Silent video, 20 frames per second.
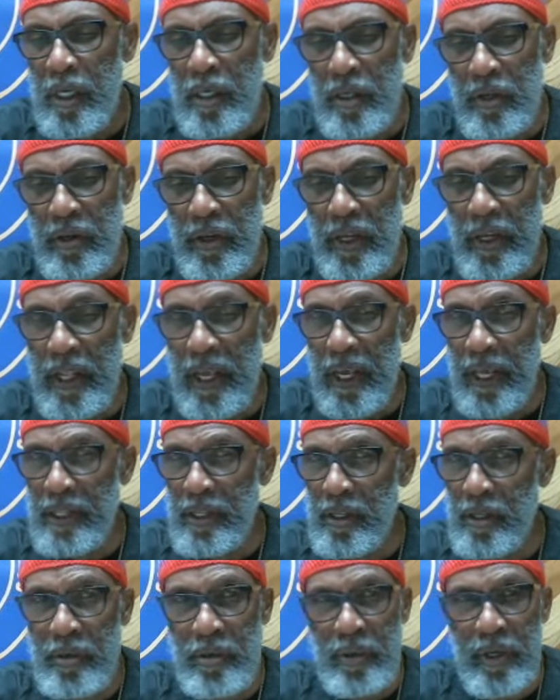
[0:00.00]
You hear that?
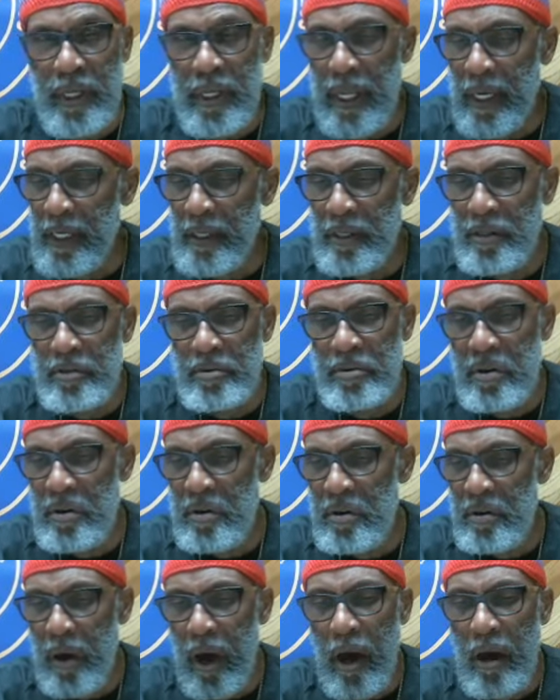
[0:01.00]
The UN, they
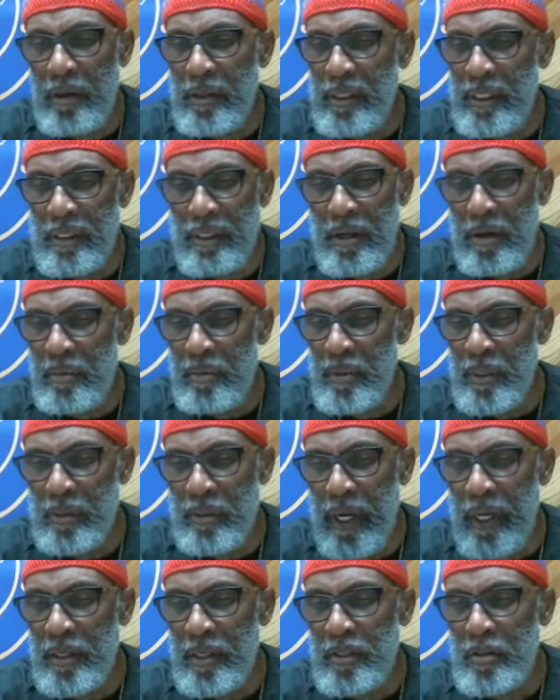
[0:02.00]
control all these governments,
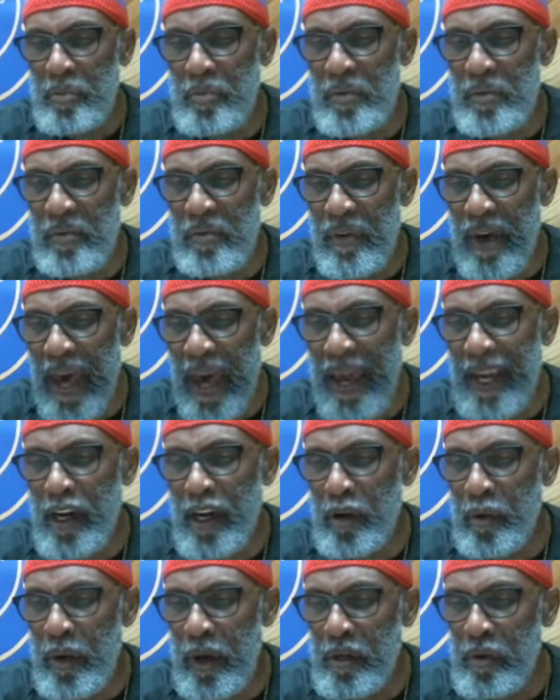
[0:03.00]
right? To
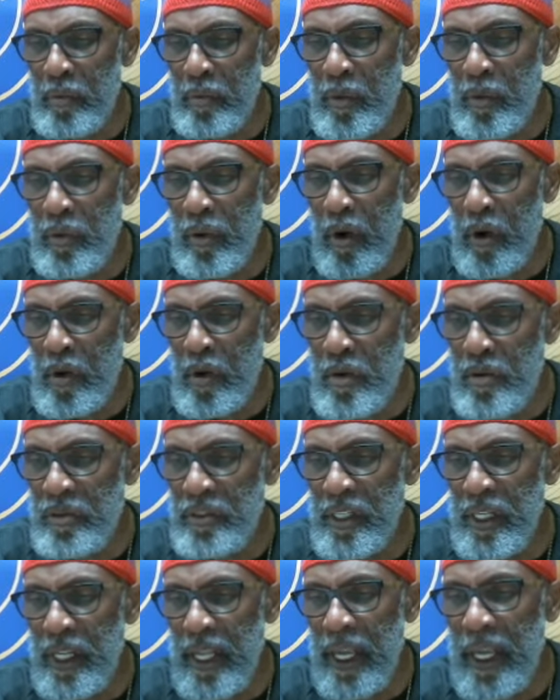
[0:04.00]
provide credible,
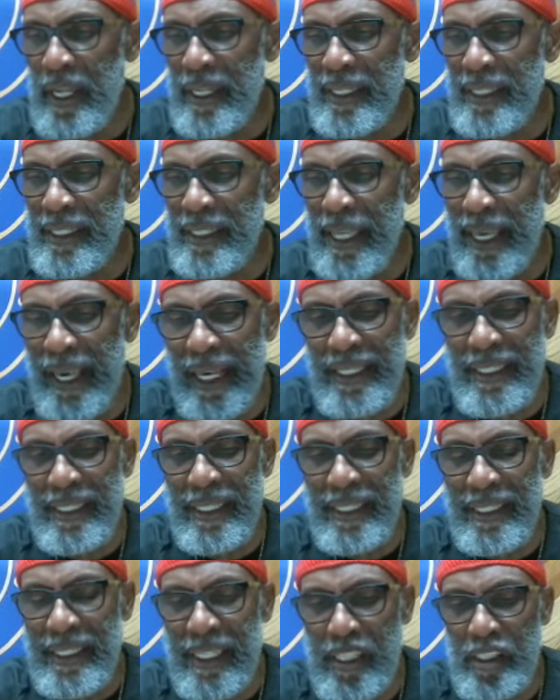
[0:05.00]
urgent, and
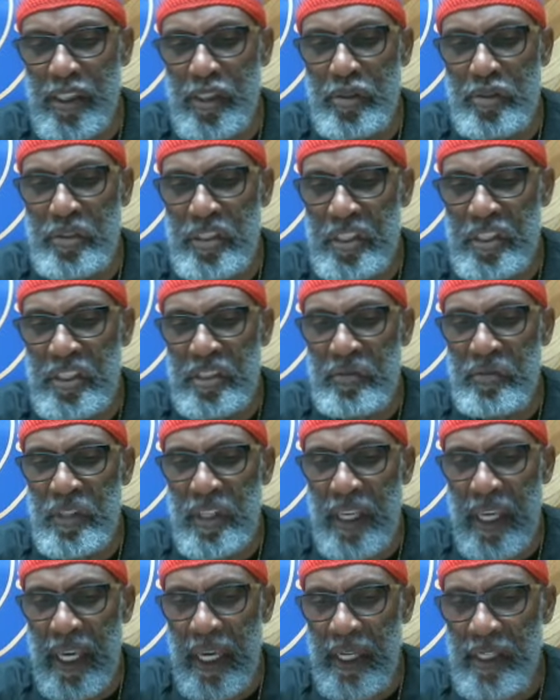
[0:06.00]
existential
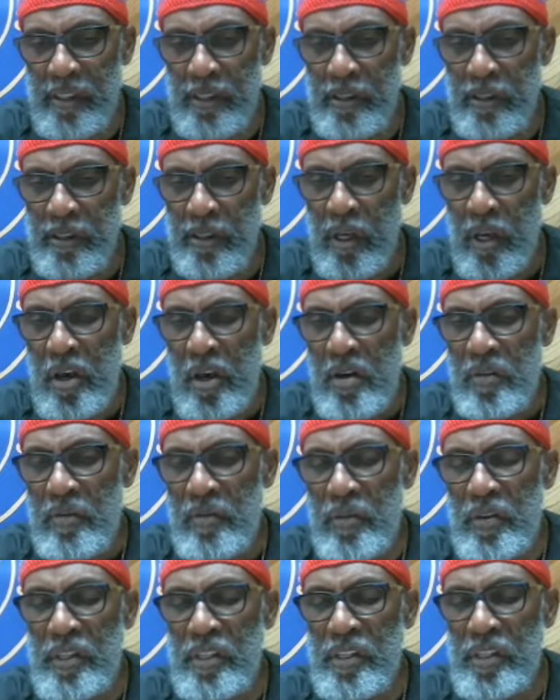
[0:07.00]
justifications
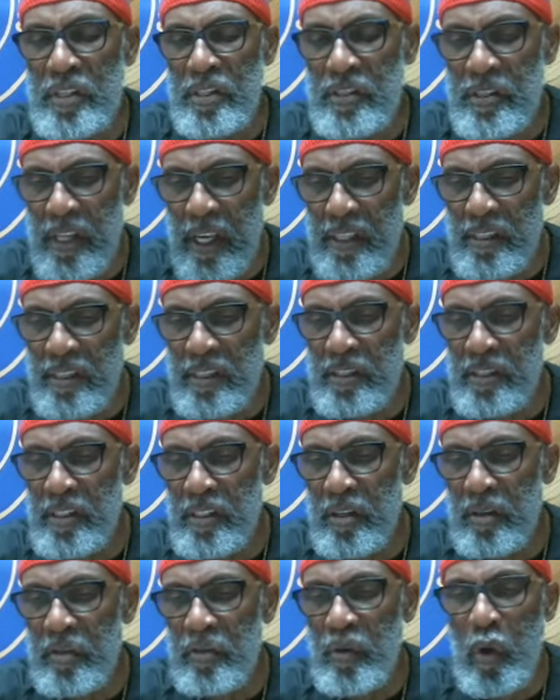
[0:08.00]
for the
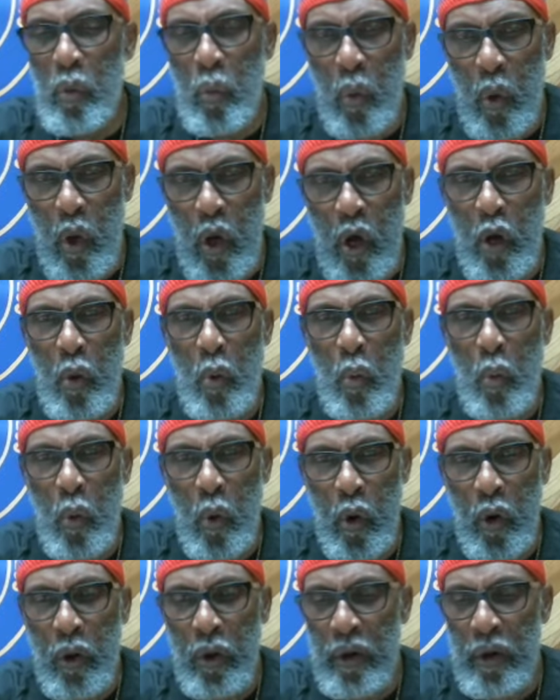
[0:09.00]
necessity of a one
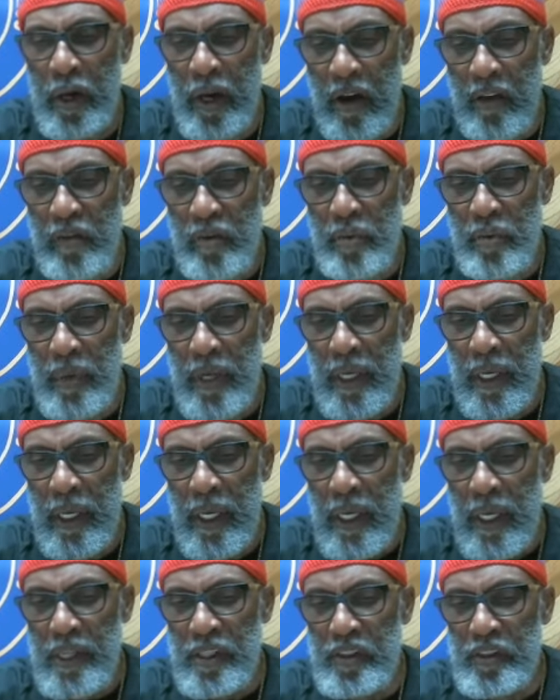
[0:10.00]
world government,
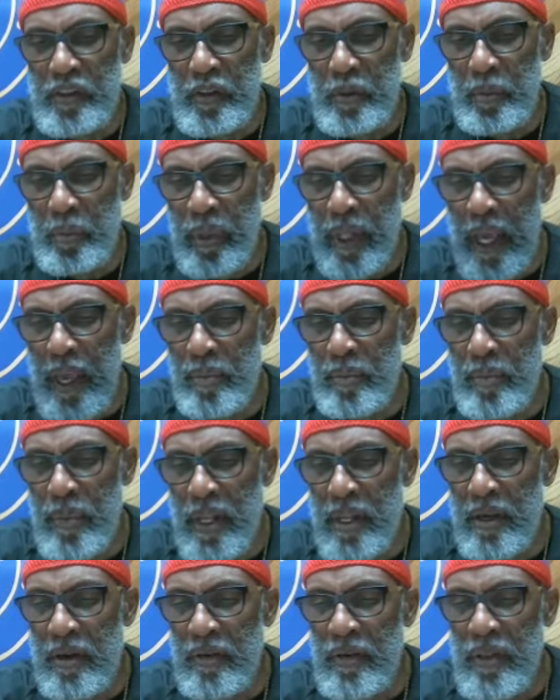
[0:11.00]
to supplant
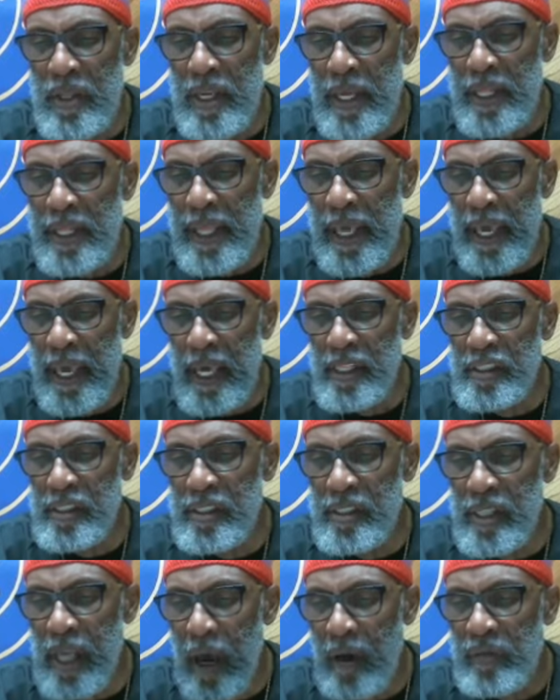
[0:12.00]
many of the alleged
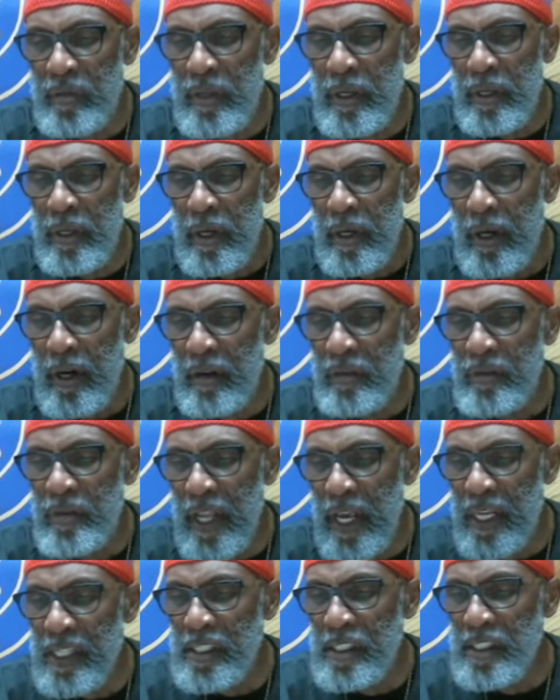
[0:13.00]
sovereign of
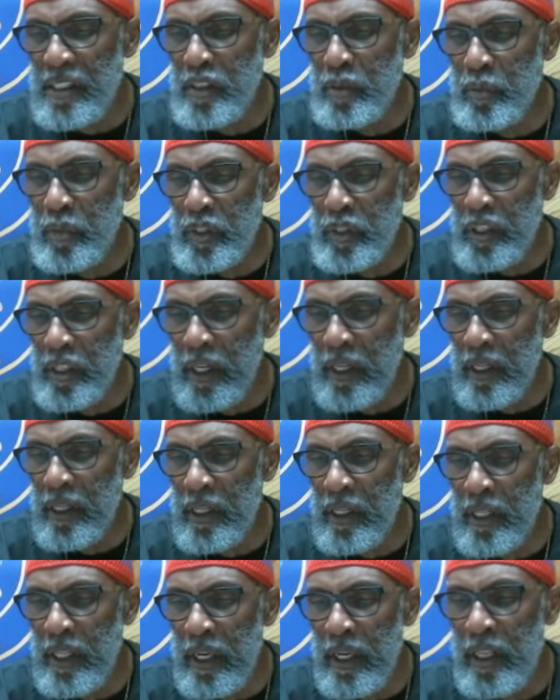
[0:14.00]
nations,
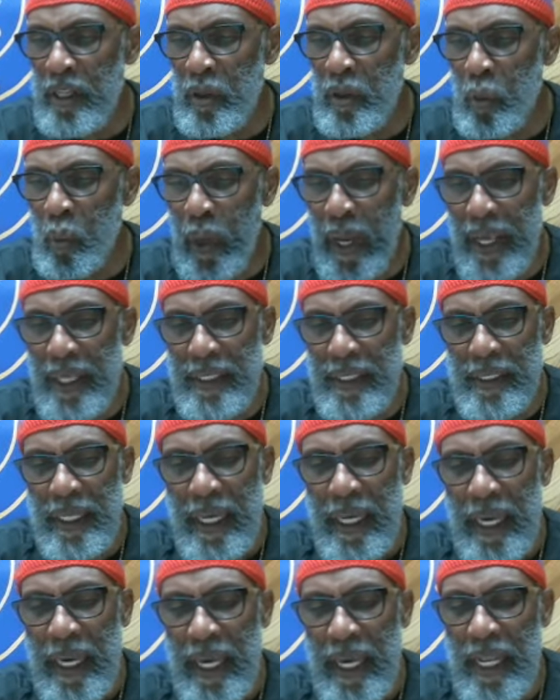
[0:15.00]
particularly in the West,
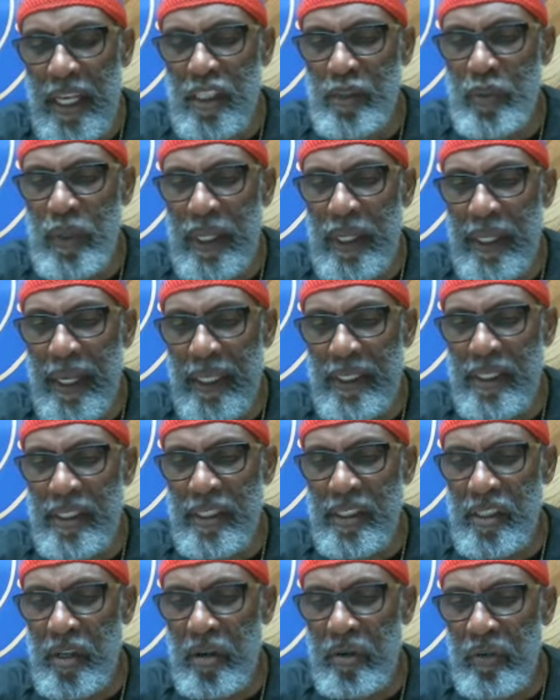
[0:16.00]
it has been
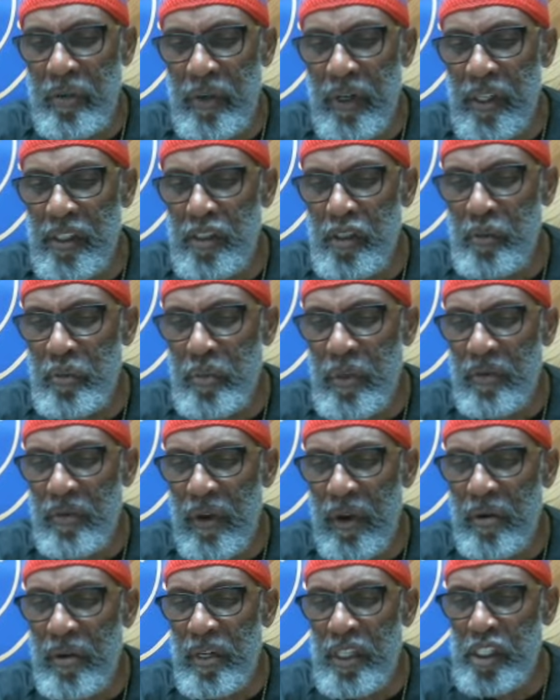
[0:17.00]
necessary for us to be
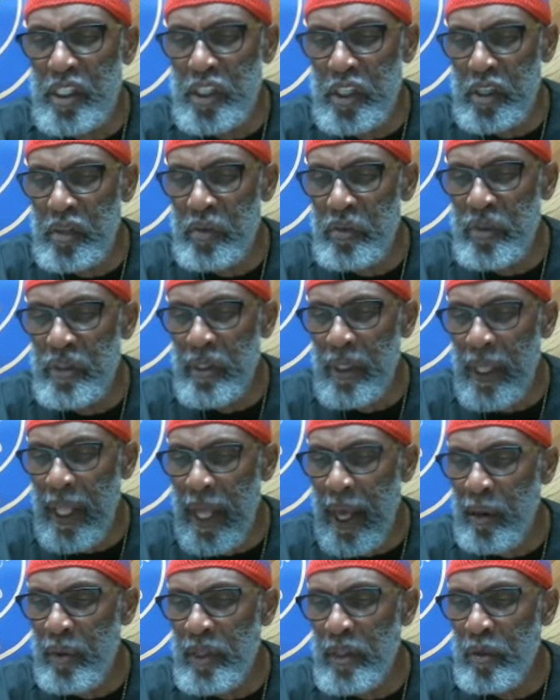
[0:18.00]
very generous,
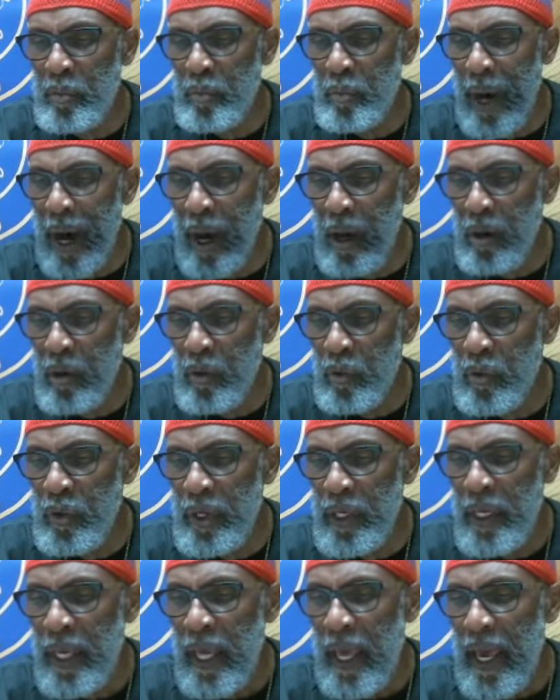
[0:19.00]
allowing the
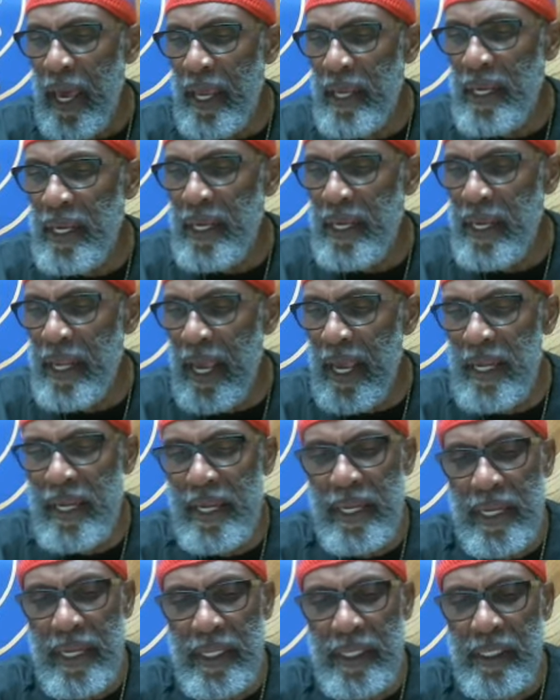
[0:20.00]
borrowing and
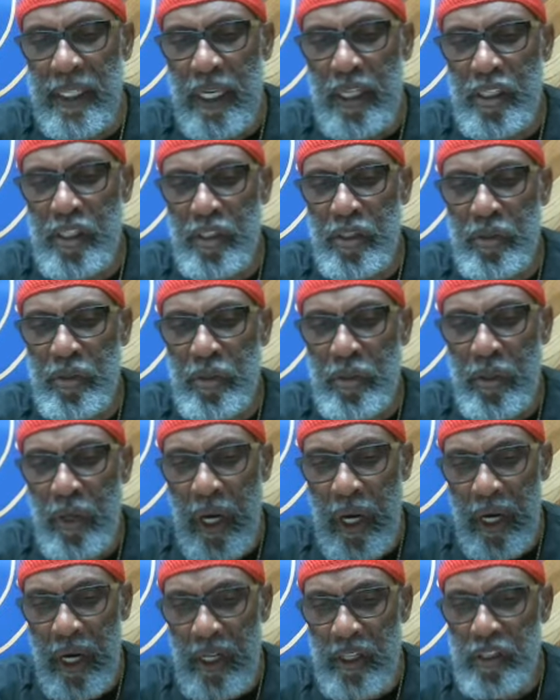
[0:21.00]
indebtedness to
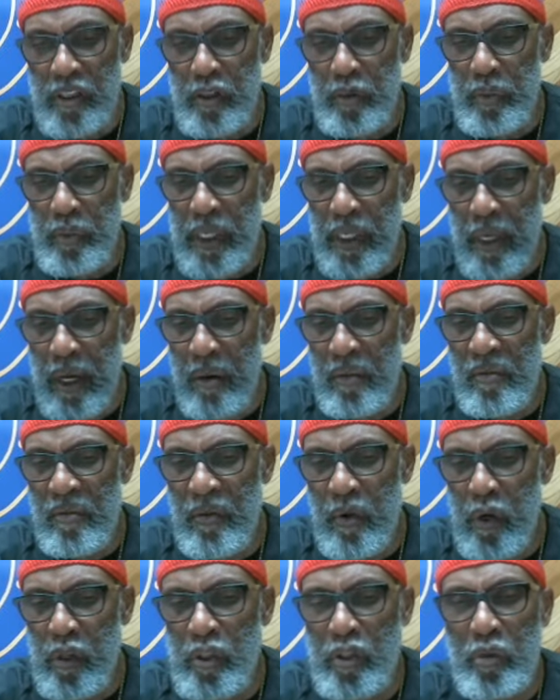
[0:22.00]
us to become
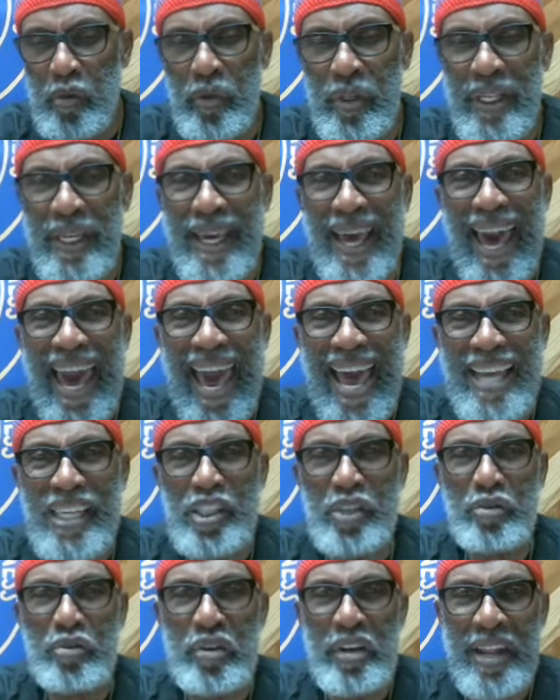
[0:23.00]
virtually
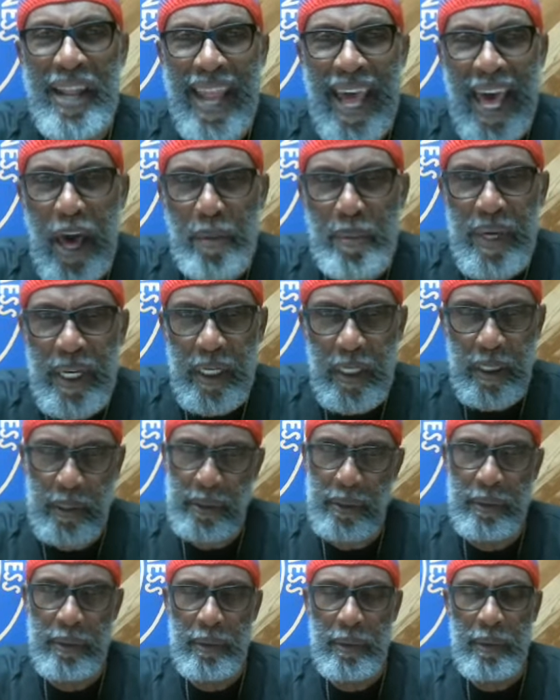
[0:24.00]

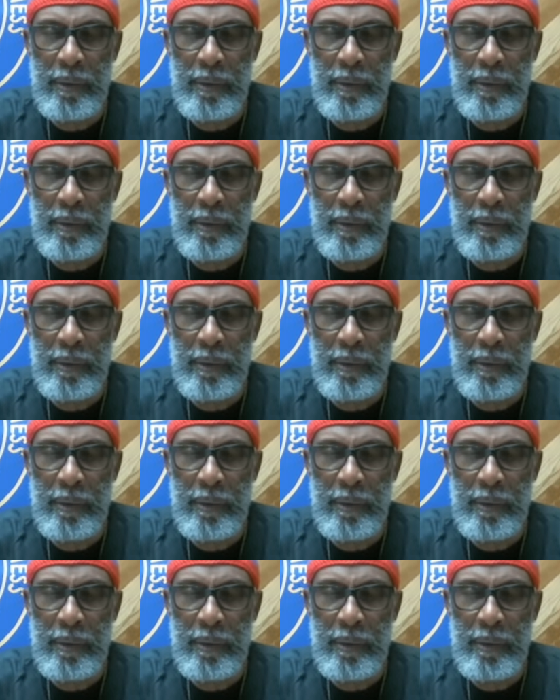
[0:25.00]
astronomical.